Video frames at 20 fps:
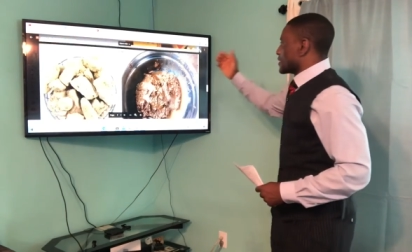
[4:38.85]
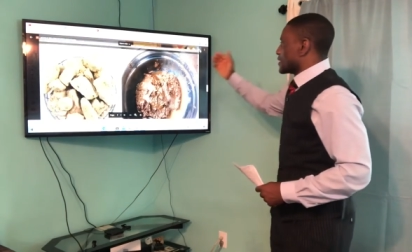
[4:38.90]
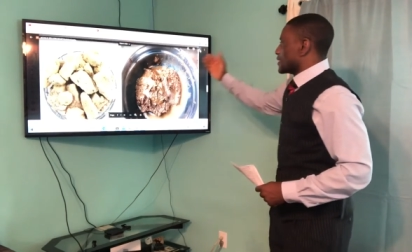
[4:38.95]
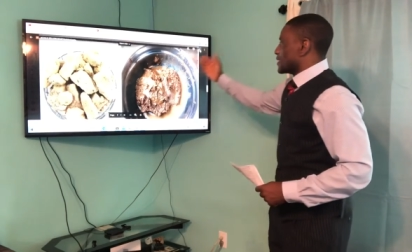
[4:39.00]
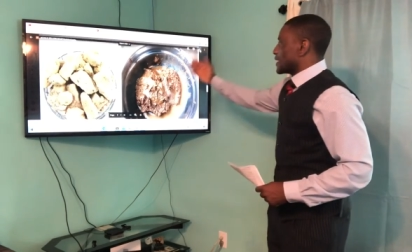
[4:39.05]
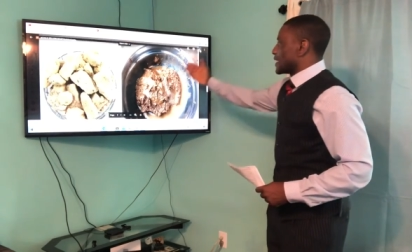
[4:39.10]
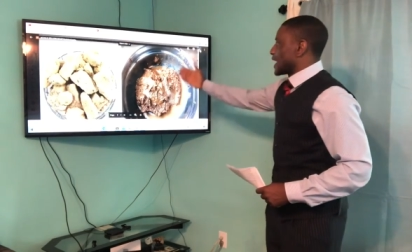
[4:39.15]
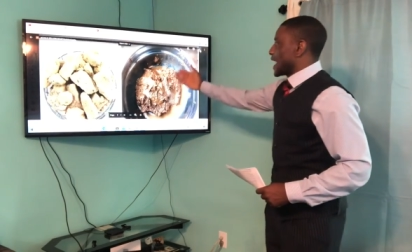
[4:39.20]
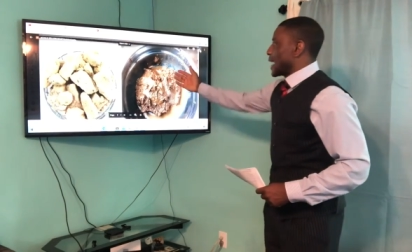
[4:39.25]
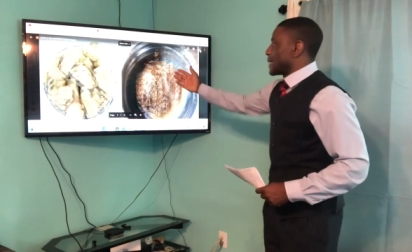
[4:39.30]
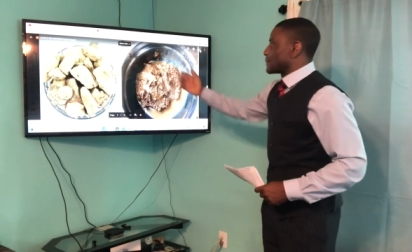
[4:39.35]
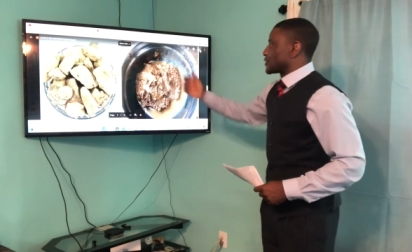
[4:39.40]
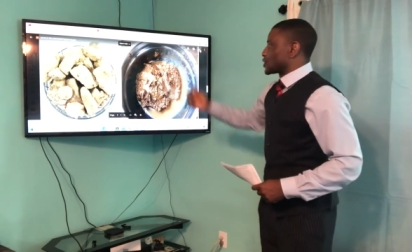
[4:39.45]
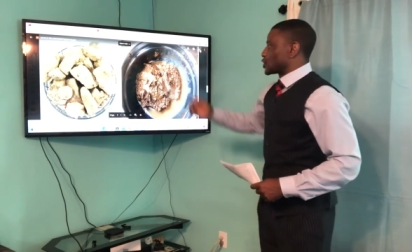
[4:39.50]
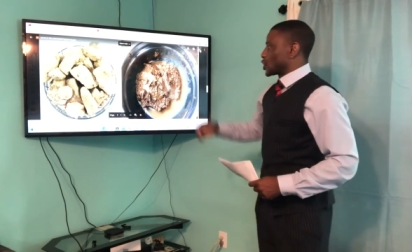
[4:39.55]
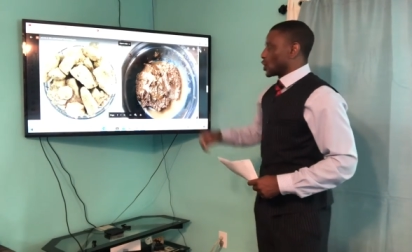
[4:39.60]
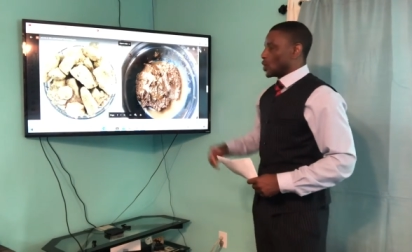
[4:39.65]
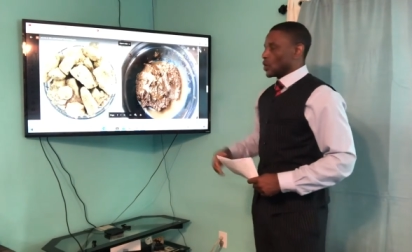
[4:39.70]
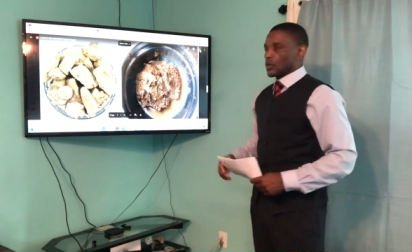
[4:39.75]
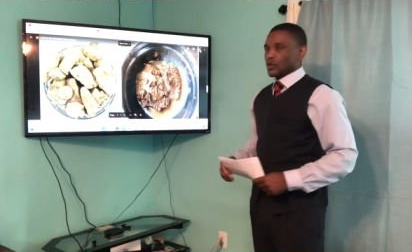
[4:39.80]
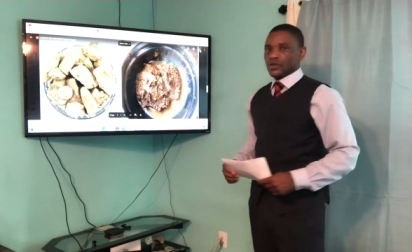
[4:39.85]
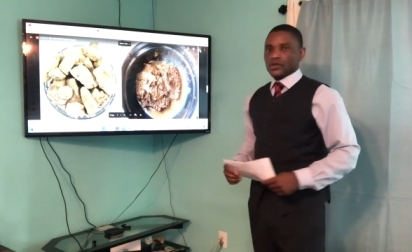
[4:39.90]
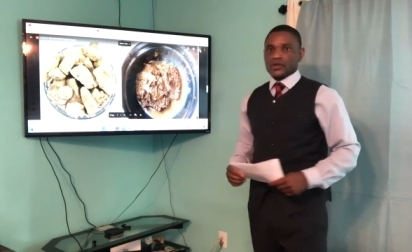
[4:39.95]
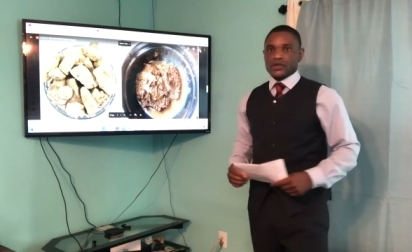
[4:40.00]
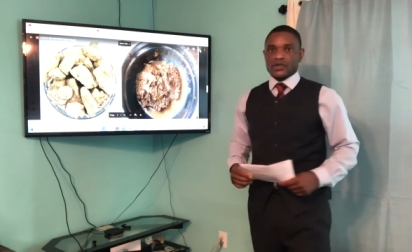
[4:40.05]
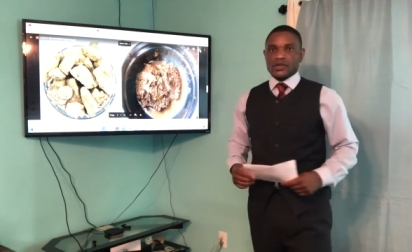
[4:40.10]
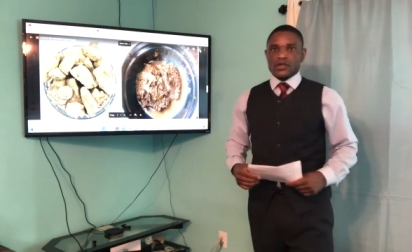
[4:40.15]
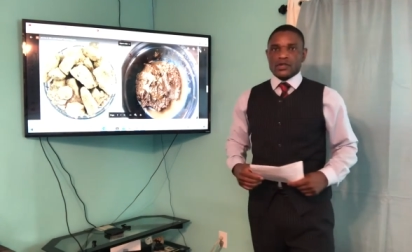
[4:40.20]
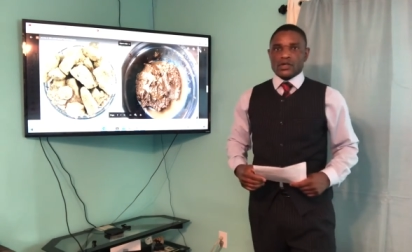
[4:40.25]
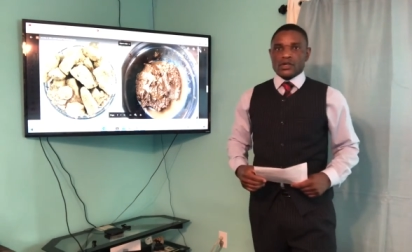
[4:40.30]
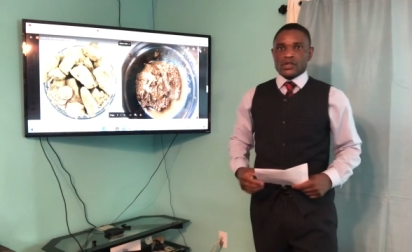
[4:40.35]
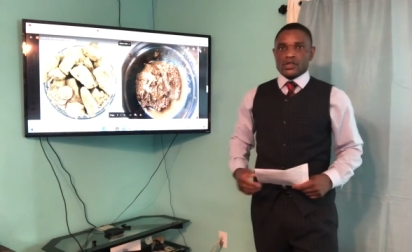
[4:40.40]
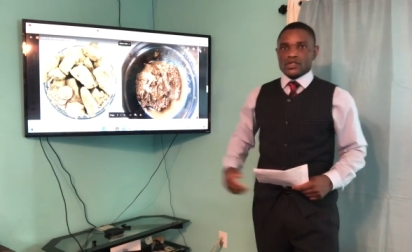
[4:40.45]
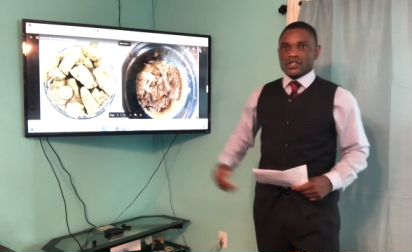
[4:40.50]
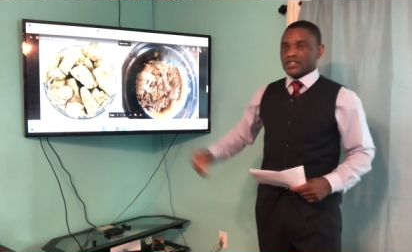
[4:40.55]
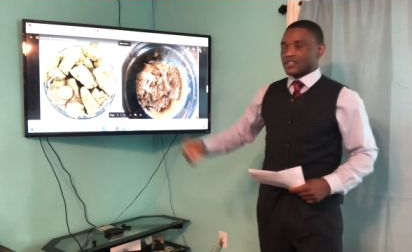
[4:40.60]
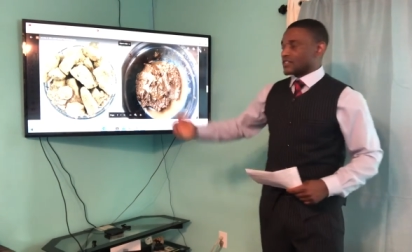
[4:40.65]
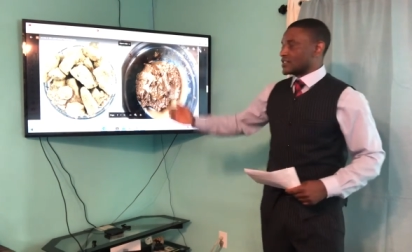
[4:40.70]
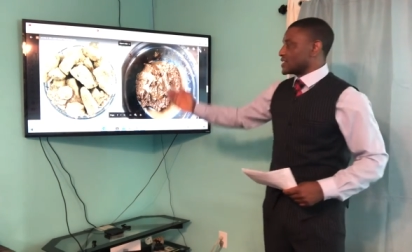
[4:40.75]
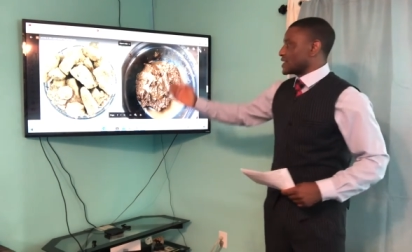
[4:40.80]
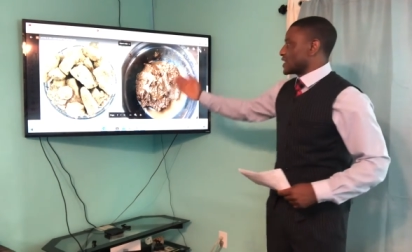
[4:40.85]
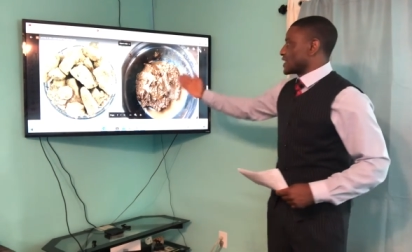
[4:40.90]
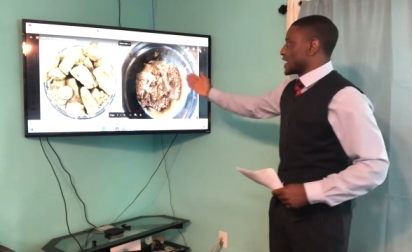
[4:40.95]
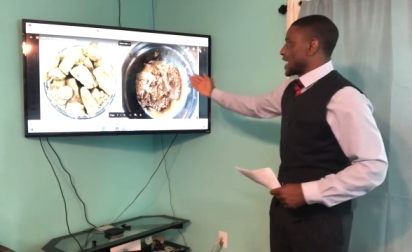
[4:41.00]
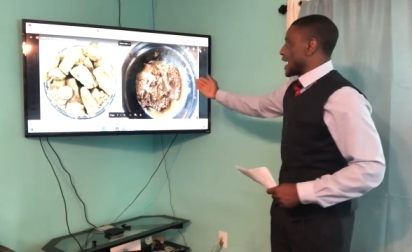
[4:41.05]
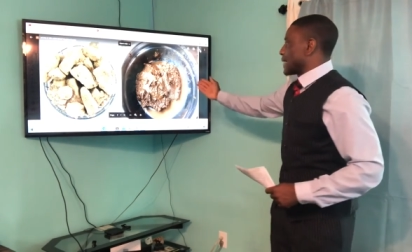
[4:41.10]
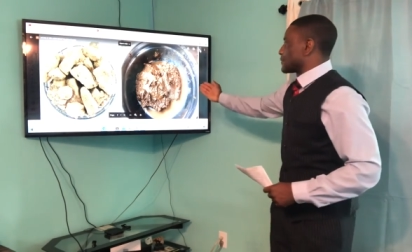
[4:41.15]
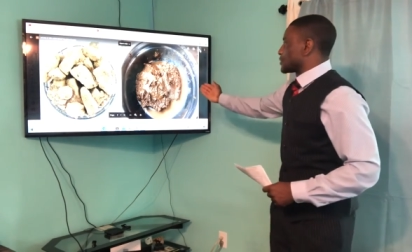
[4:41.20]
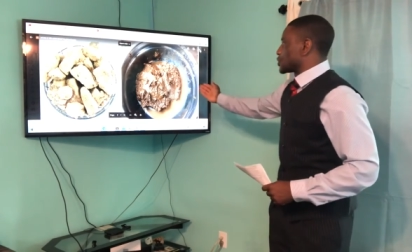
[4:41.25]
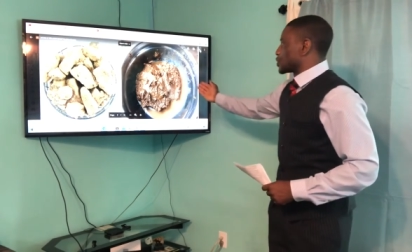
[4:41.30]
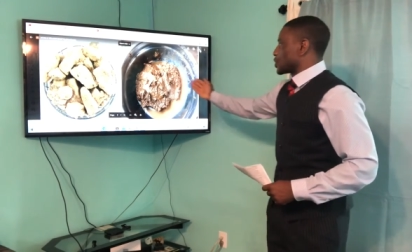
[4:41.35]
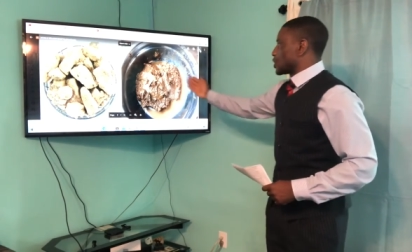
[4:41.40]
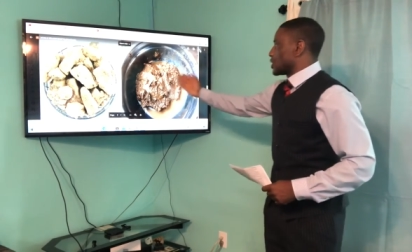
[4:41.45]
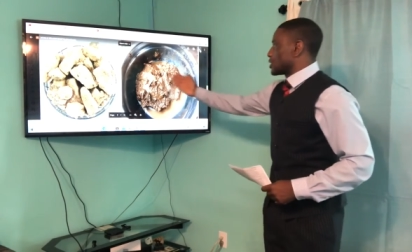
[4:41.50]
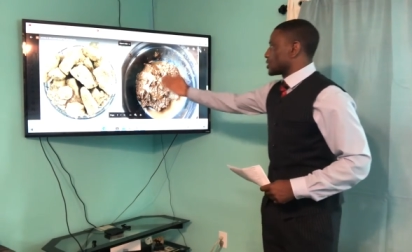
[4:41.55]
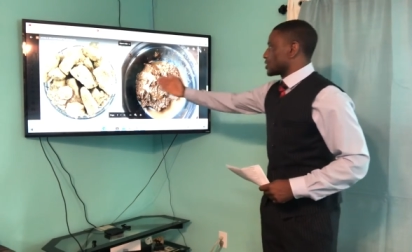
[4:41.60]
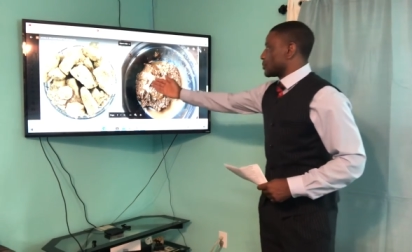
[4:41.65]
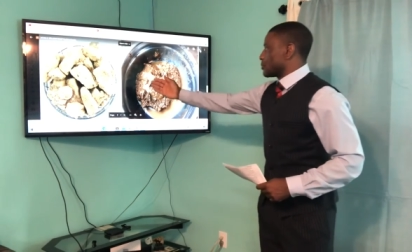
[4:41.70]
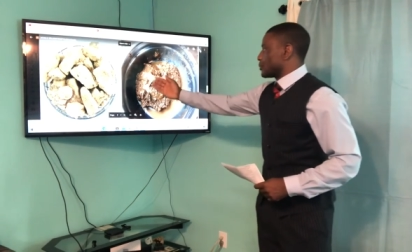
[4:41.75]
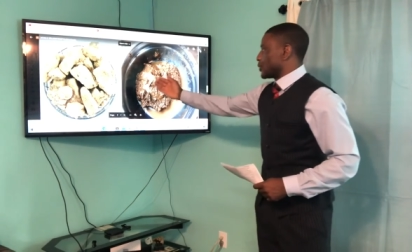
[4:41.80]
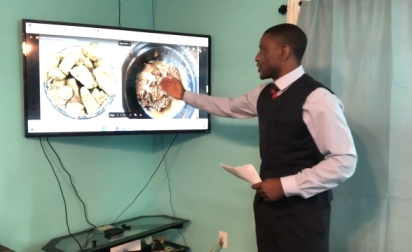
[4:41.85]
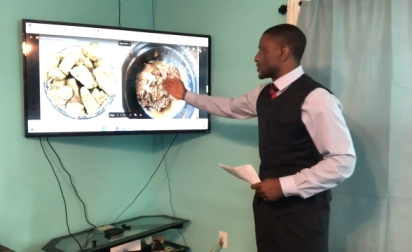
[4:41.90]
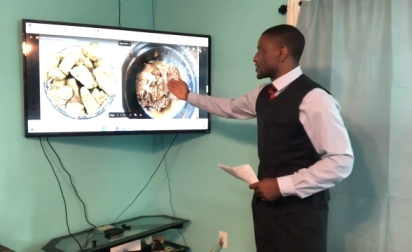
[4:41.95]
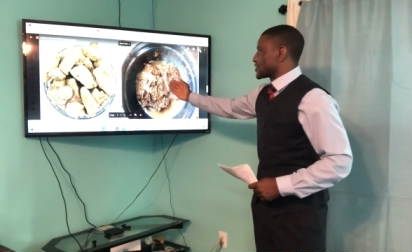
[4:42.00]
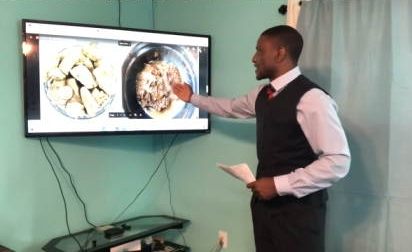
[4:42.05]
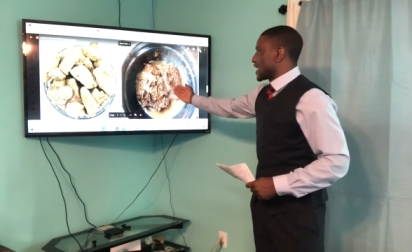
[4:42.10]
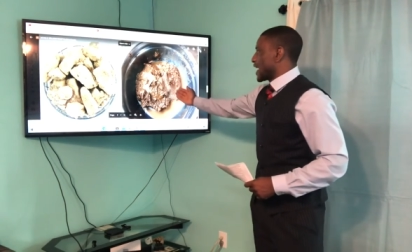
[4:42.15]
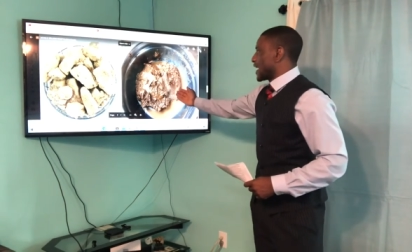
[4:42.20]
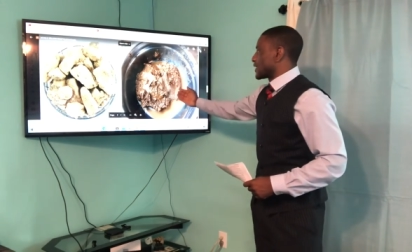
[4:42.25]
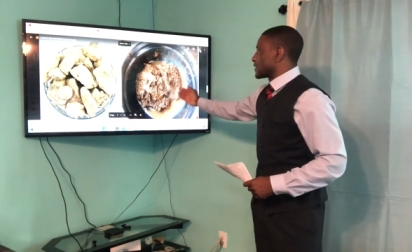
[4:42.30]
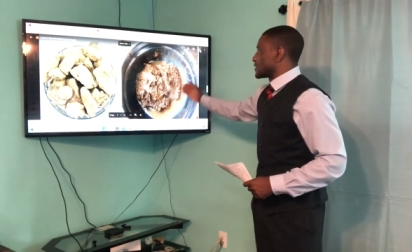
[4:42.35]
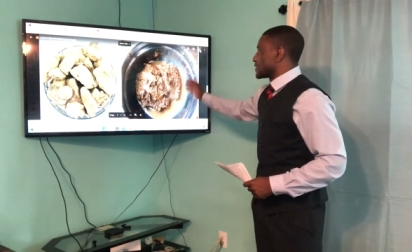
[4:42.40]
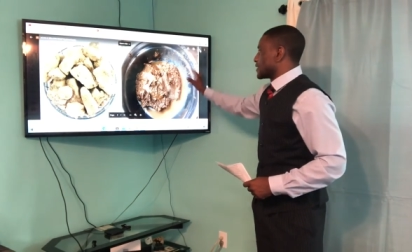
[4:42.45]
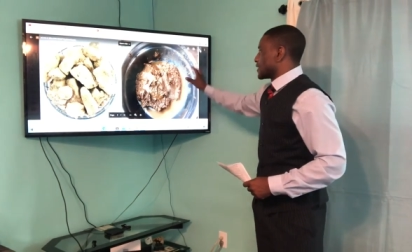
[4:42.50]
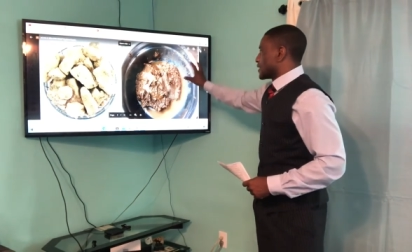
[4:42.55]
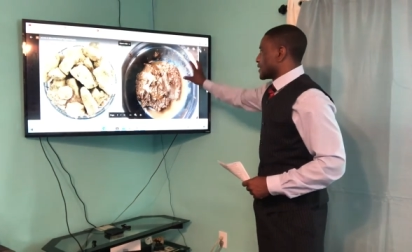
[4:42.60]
limestone. You can see limestone both sides.